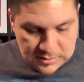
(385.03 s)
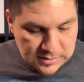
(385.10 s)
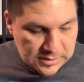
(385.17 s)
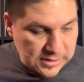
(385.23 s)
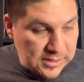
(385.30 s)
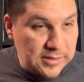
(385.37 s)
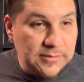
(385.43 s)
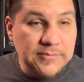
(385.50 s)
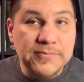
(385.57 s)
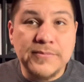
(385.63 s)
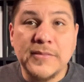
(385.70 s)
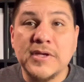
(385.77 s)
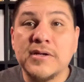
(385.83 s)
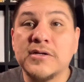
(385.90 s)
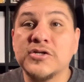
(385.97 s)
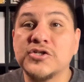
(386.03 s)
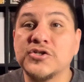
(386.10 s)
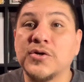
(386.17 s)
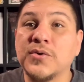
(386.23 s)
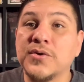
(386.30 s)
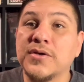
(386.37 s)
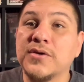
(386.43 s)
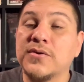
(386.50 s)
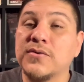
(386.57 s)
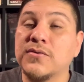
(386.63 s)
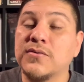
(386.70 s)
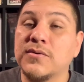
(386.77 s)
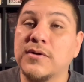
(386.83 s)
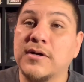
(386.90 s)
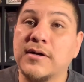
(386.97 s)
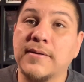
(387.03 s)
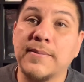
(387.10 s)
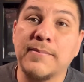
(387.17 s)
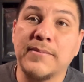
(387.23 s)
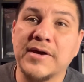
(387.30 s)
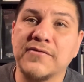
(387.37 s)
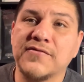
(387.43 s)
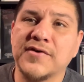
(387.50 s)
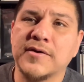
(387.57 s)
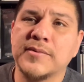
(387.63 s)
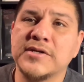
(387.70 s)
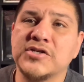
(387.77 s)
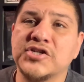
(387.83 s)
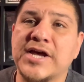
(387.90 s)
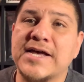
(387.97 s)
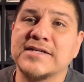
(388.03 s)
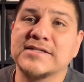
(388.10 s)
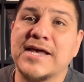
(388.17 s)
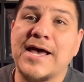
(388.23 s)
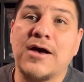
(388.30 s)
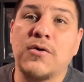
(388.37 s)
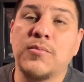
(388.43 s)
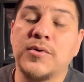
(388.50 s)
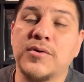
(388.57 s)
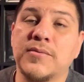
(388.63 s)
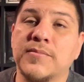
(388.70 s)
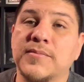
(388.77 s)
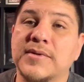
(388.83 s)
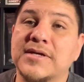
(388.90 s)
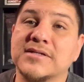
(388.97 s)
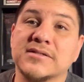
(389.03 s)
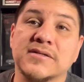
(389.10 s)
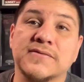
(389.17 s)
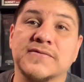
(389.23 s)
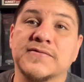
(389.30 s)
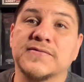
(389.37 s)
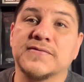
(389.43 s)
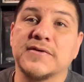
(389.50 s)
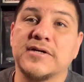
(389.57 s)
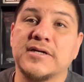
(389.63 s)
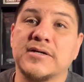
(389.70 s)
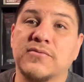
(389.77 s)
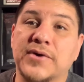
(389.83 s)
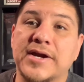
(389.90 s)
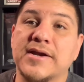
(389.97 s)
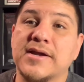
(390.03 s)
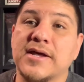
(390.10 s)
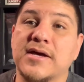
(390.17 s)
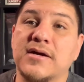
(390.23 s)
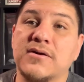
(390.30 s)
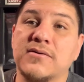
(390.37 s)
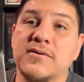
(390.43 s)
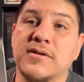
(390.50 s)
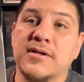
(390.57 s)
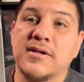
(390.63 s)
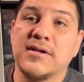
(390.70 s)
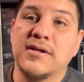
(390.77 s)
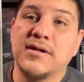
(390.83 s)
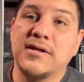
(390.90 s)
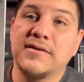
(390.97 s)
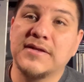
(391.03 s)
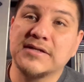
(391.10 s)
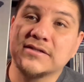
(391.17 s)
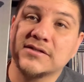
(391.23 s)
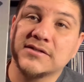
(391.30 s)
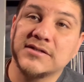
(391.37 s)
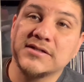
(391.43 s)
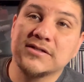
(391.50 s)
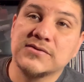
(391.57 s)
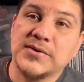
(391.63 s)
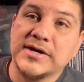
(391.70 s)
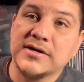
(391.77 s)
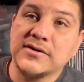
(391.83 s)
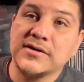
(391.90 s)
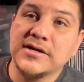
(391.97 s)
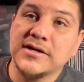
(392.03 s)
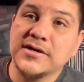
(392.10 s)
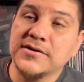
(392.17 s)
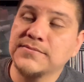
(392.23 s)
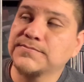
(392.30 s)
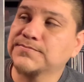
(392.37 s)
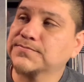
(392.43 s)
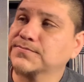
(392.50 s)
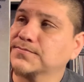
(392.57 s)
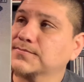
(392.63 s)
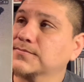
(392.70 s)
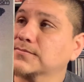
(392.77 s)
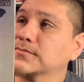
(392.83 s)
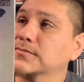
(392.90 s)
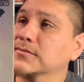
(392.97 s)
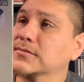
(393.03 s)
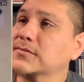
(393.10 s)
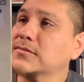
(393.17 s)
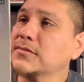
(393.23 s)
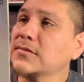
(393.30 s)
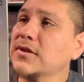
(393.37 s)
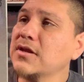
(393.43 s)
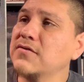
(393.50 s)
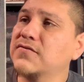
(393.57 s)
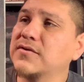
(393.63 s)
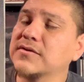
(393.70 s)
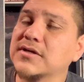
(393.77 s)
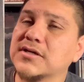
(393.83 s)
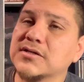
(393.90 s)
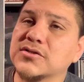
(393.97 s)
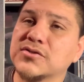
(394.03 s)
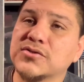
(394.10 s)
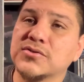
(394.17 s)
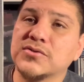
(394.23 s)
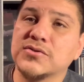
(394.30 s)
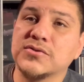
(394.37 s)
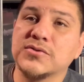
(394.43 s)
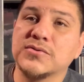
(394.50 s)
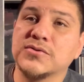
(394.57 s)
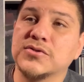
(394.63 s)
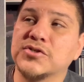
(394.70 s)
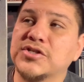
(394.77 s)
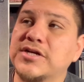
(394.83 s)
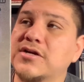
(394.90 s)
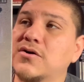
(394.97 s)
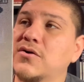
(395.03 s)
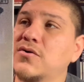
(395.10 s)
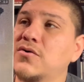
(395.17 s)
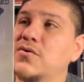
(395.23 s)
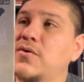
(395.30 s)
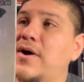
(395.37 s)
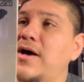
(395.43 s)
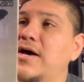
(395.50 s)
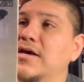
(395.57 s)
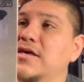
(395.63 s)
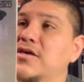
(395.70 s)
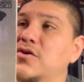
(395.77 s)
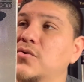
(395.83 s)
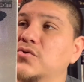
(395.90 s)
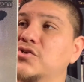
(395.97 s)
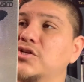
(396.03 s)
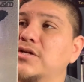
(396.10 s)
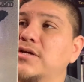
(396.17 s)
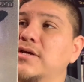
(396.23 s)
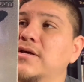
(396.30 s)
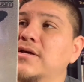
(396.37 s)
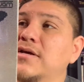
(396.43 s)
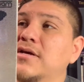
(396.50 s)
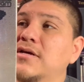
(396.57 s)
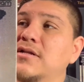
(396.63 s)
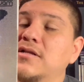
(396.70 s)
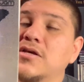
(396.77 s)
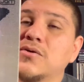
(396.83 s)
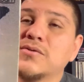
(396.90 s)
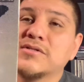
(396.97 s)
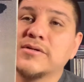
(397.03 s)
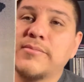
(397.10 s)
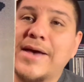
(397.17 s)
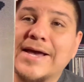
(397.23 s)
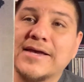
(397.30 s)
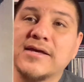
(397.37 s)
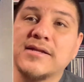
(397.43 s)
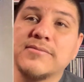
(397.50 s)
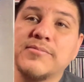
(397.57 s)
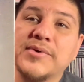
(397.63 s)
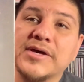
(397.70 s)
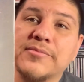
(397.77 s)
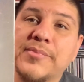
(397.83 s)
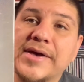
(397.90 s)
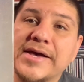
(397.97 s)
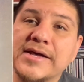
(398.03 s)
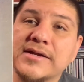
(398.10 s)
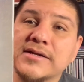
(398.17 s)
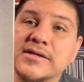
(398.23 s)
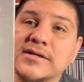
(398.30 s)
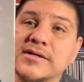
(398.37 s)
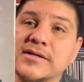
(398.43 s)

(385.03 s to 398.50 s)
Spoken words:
I'm gonna show you my favorite jazz album as of right now, and that's this record here from the Toshiko Akiyoshi Liu Tabakin Big Band.